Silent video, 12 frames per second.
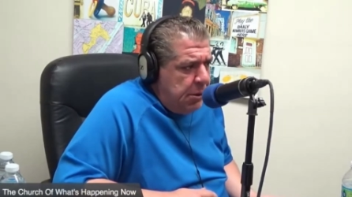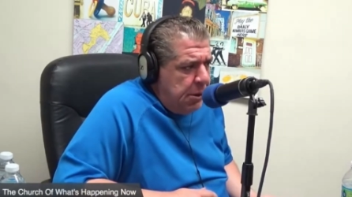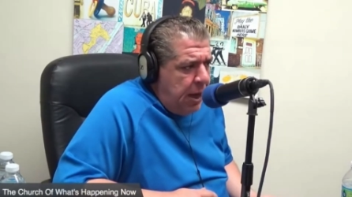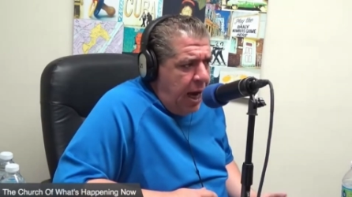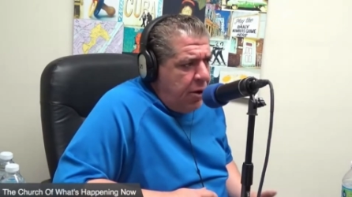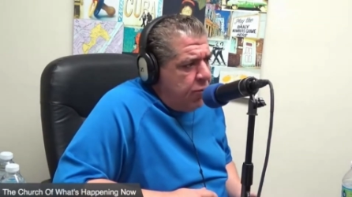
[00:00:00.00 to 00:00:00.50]

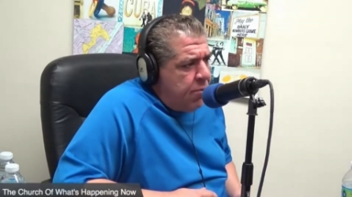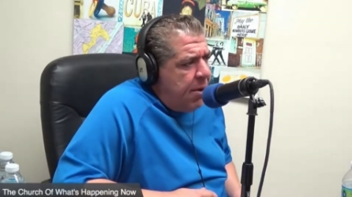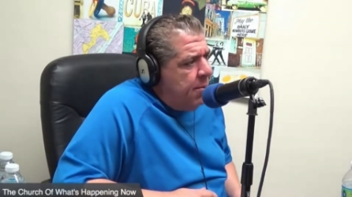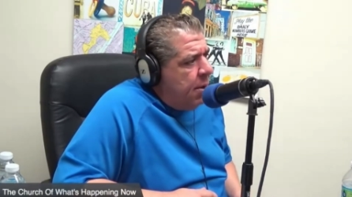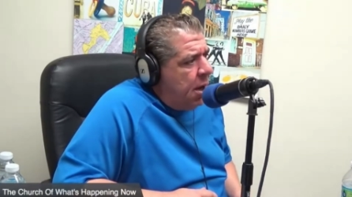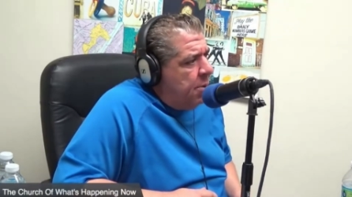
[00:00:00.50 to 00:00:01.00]
I don't
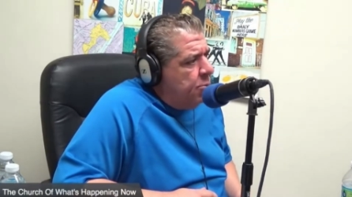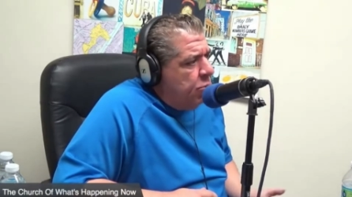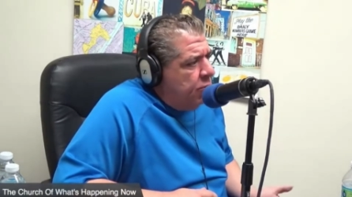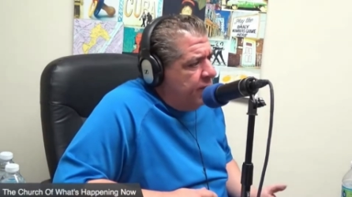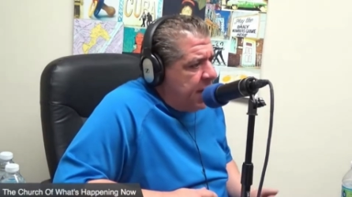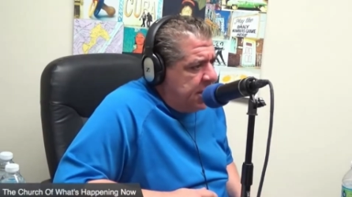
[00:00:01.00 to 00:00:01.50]
remember a
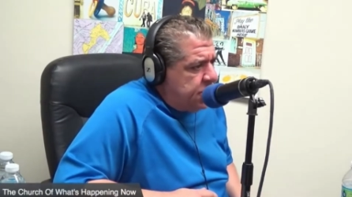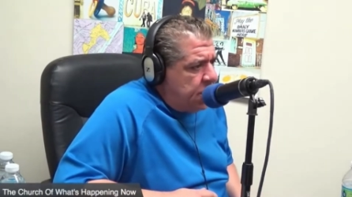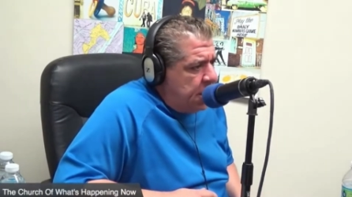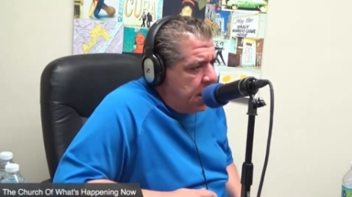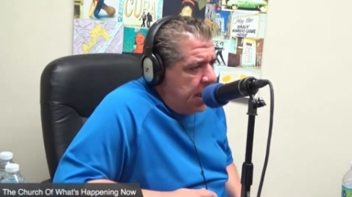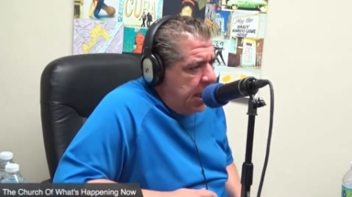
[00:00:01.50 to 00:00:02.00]
movie I saw
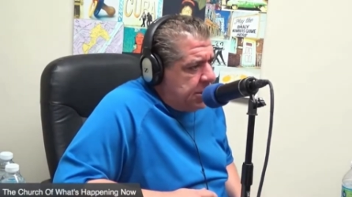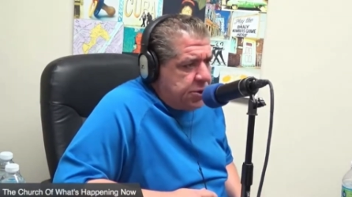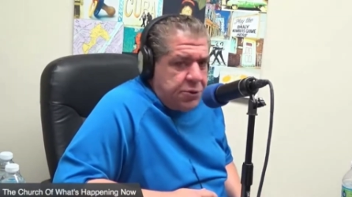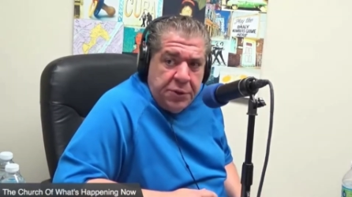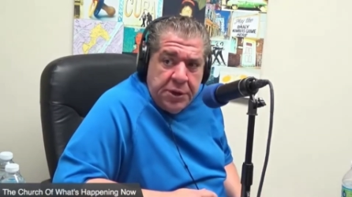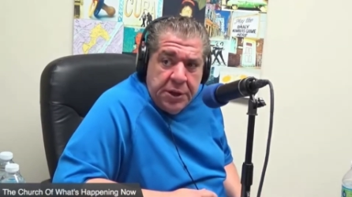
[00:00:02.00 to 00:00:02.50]
the last
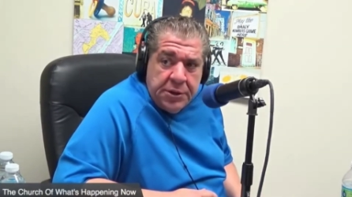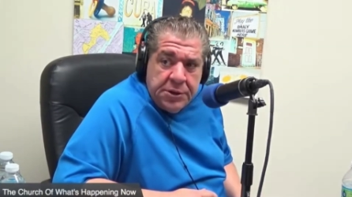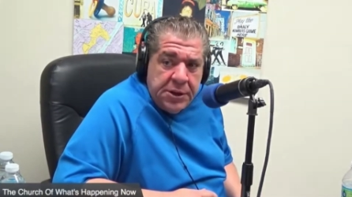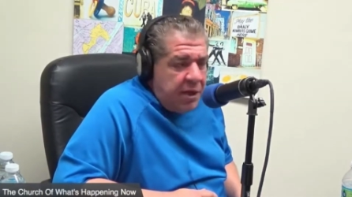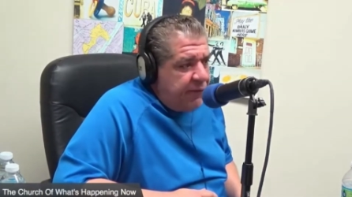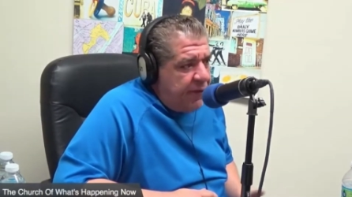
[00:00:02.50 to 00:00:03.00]
two years.
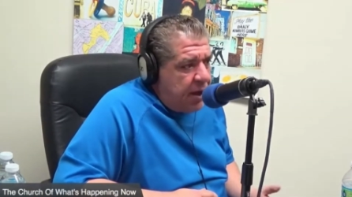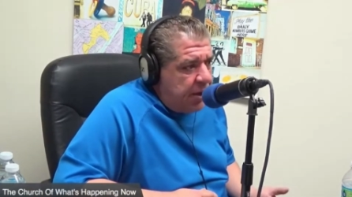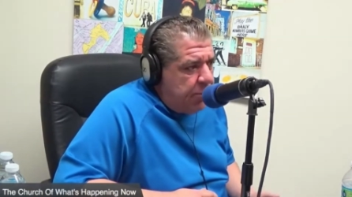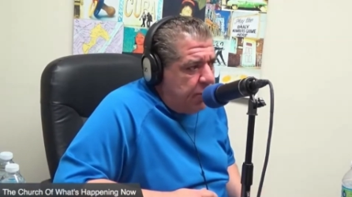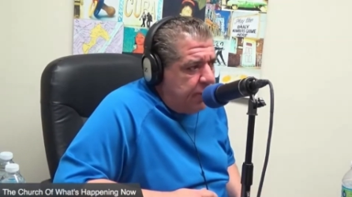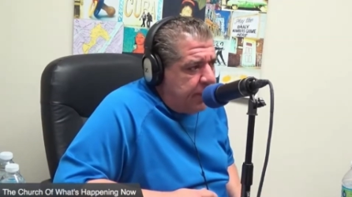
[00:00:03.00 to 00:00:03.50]
Not a fucking
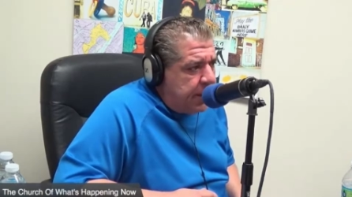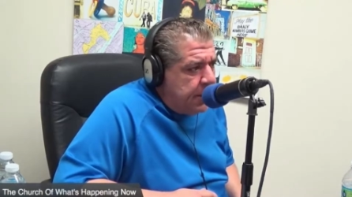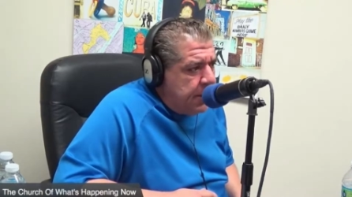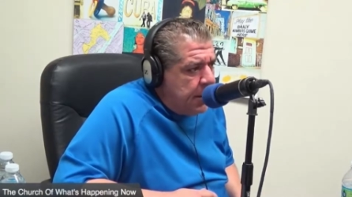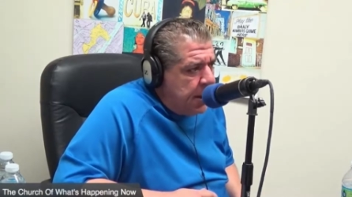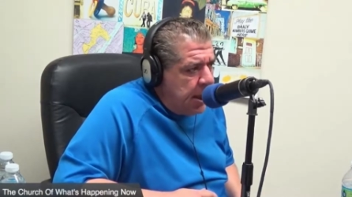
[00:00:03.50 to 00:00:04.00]
movie,
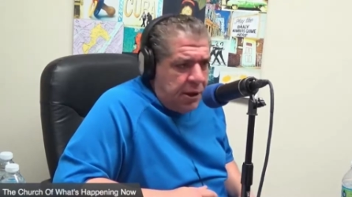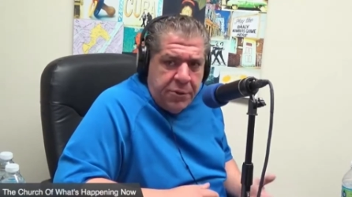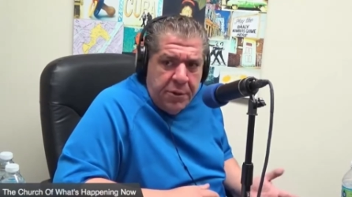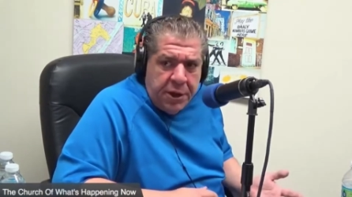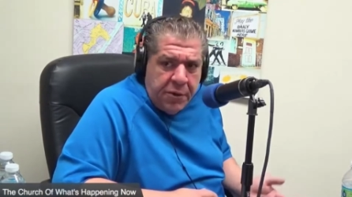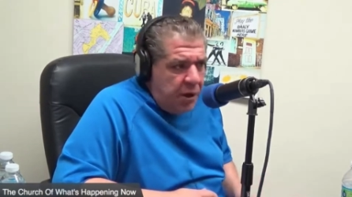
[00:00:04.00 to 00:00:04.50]

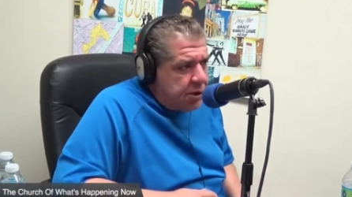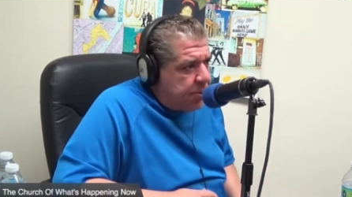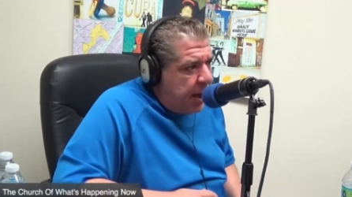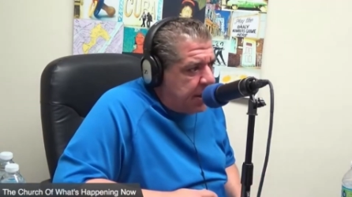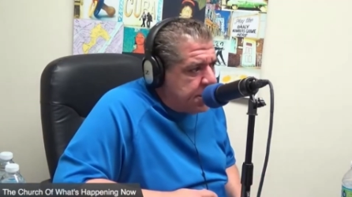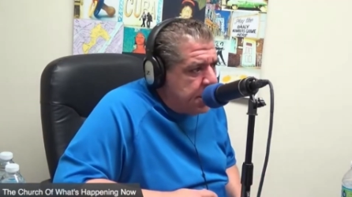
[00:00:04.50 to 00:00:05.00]
including Grudge
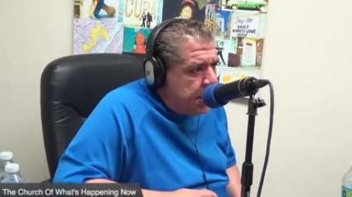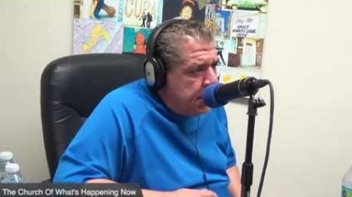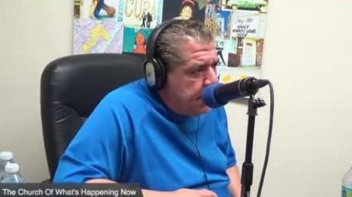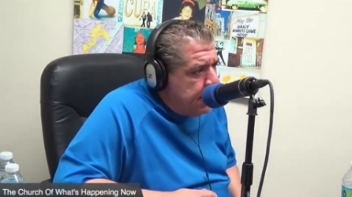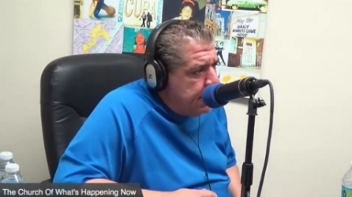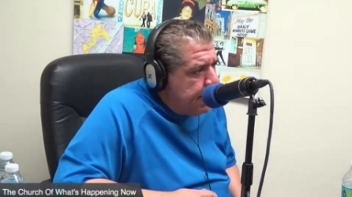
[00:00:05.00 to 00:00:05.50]
Match.
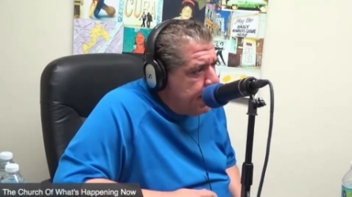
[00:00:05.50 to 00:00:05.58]
Ex